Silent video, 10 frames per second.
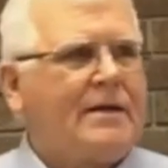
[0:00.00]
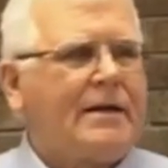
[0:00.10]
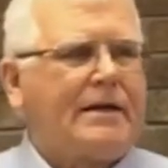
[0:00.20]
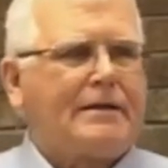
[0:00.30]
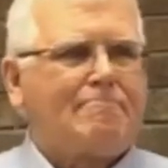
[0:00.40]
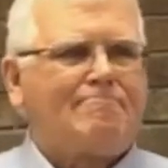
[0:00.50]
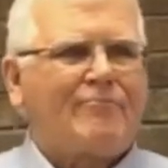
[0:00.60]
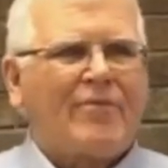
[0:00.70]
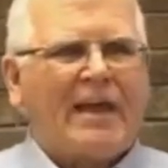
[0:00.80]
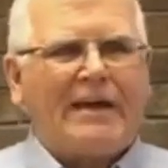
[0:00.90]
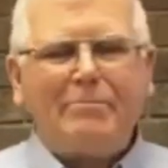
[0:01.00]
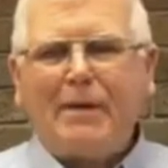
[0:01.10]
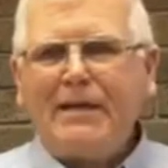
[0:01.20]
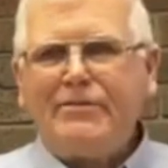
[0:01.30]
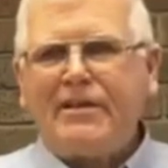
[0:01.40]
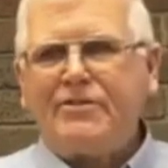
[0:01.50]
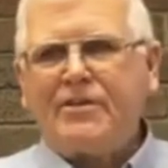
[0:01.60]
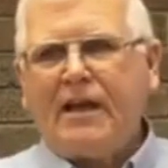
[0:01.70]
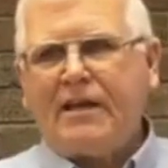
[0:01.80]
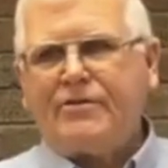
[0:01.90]
Um, he made
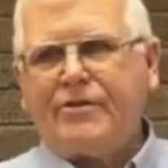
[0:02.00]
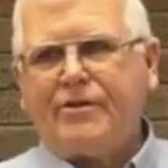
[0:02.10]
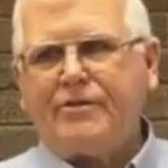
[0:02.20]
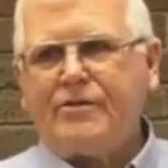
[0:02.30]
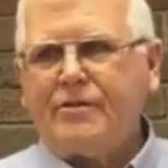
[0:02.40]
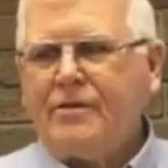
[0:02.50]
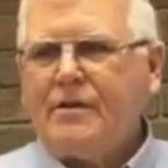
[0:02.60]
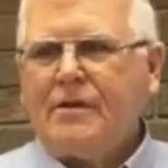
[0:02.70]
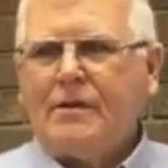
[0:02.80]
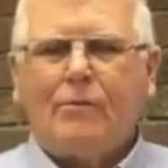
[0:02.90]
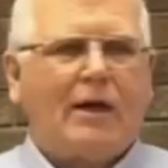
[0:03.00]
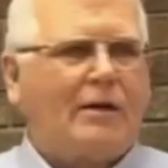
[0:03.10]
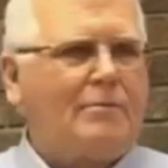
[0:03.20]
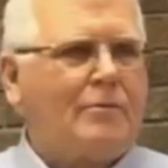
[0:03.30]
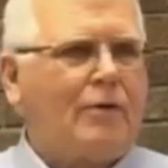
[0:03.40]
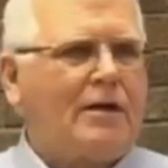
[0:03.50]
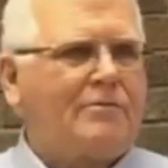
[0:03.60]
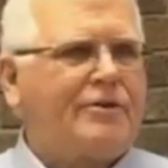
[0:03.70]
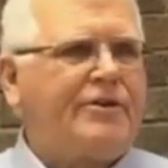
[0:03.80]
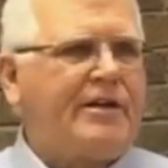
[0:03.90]
these lectures well, well
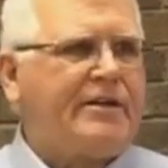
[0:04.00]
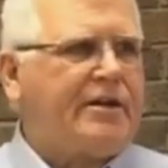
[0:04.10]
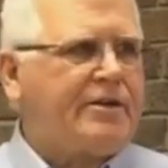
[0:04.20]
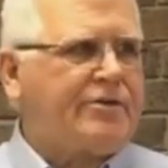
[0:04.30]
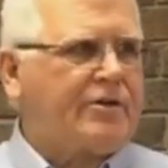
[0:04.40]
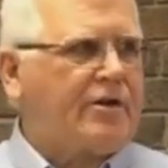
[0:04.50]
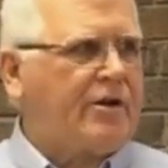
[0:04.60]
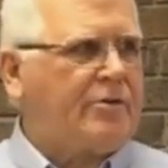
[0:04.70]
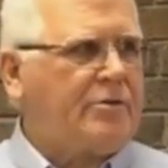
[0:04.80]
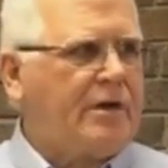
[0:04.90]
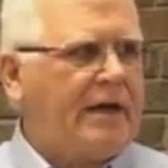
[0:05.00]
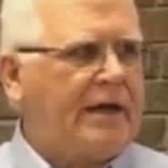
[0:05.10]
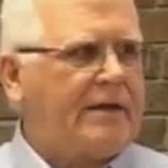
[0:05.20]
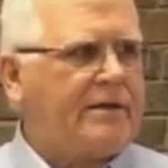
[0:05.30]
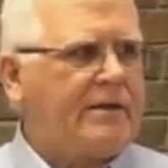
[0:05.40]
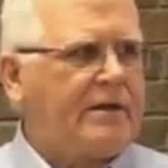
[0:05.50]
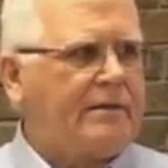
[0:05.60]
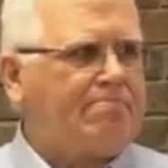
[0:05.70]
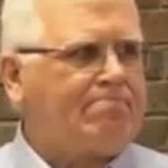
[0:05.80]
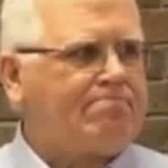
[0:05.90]
over 10 years ago at
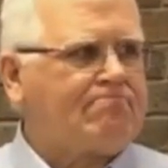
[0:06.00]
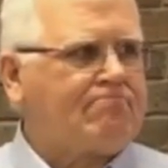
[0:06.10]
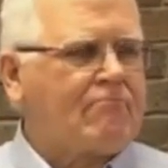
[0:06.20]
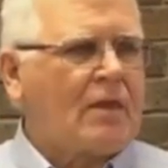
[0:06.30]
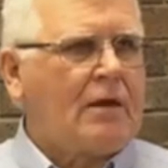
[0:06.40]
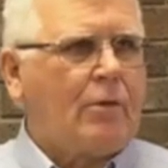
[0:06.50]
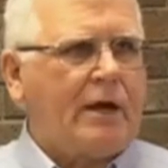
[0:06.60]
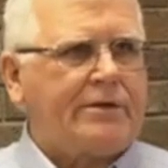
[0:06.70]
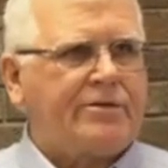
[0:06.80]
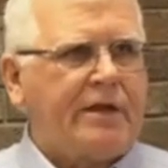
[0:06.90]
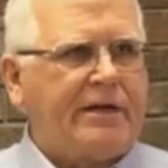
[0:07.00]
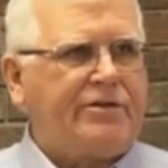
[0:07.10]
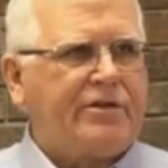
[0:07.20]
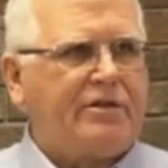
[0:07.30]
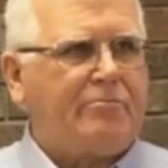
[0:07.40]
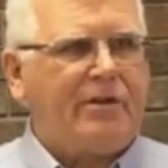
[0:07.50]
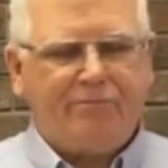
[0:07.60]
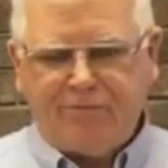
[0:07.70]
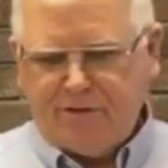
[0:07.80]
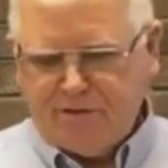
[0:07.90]
uh, White Station in
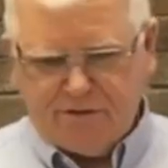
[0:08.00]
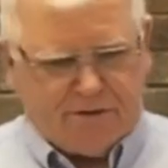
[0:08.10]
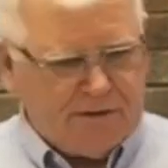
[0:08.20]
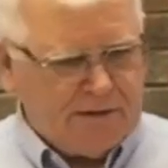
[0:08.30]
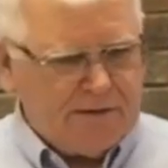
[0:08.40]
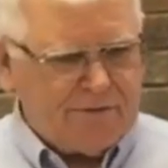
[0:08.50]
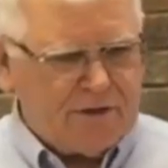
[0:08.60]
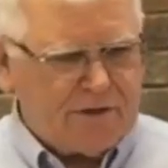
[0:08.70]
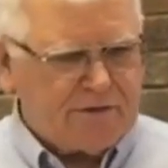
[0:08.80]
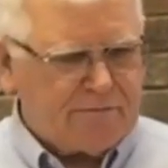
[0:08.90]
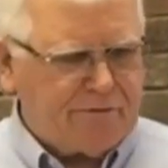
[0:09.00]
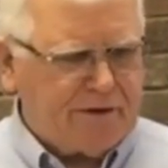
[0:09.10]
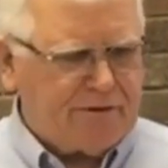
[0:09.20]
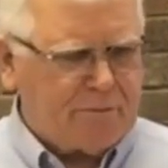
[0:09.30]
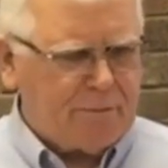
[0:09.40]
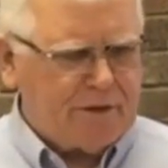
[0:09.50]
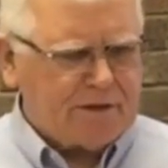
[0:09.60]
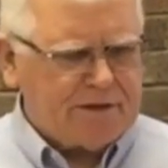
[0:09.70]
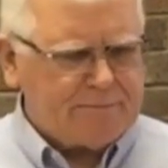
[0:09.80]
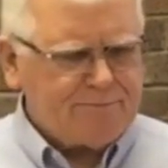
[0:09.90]
Memphis. If you look in the front of the
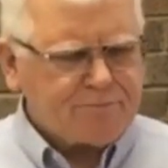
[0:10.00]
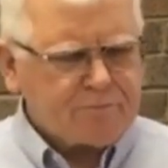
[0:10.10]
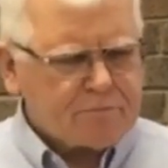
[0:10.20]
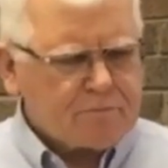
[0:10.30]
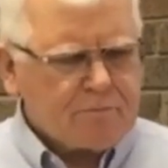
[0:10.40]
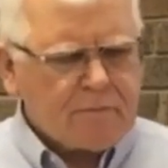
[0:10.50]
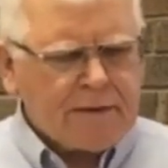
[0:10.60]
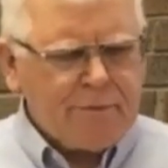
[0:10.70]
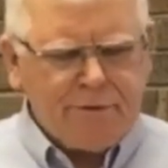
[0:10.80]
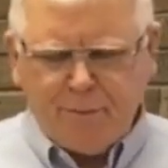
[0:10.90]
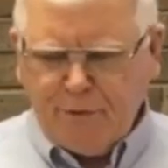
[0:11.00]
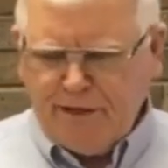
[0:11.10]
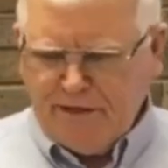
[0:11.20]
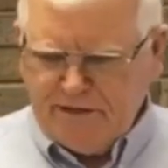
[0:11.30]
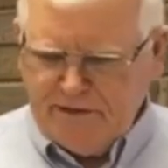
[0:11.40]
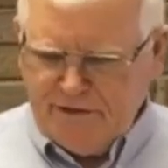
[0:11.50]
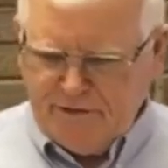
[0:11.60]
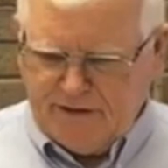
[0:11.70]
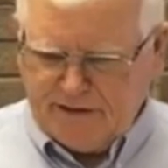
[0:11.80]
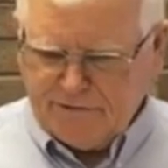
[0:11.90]
book, it was printed in
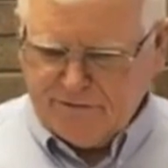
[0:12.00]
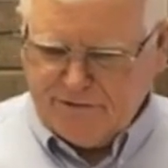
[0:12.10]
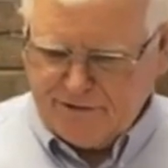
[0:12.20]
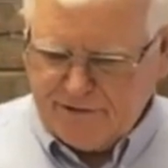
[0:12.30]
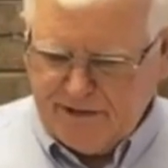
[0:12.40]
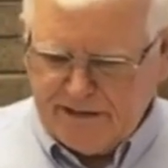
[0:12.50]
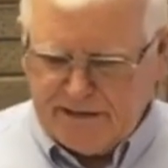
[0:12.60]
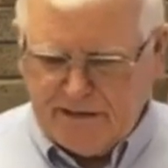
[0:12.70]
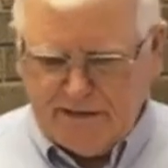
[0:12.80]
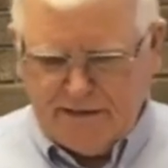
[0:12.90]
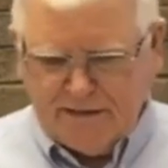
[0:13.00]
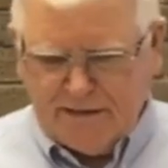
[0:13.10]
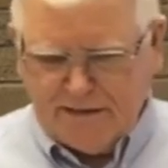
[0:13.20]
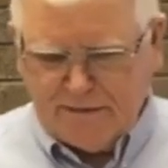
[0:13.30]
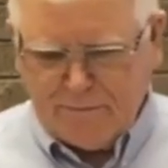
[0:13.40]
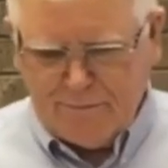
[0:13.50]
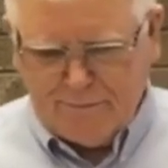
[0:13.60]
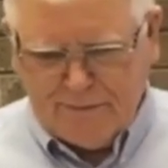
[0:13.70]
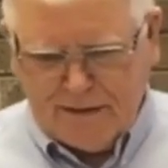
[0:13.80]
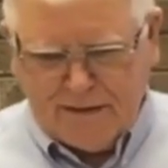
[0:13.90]
2013. Um,
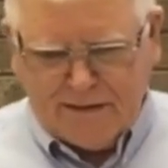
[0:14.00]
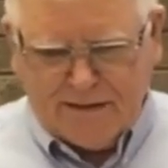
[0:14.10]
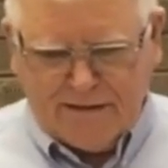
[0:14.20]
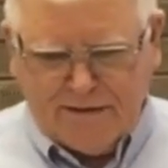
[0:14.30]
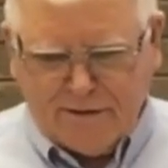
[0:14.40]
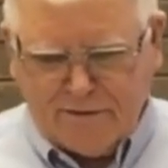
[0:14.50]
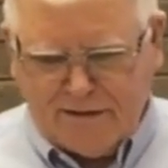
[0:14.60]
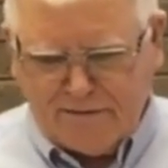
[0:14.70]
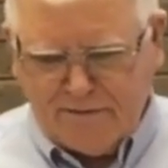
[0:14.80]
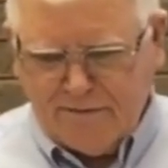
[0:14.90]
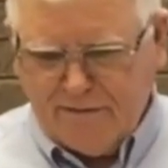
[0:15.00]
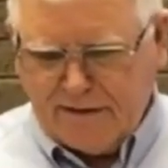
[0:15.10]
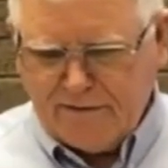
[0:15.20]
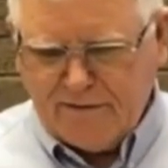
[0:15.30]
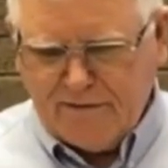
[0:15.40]
you know, that, that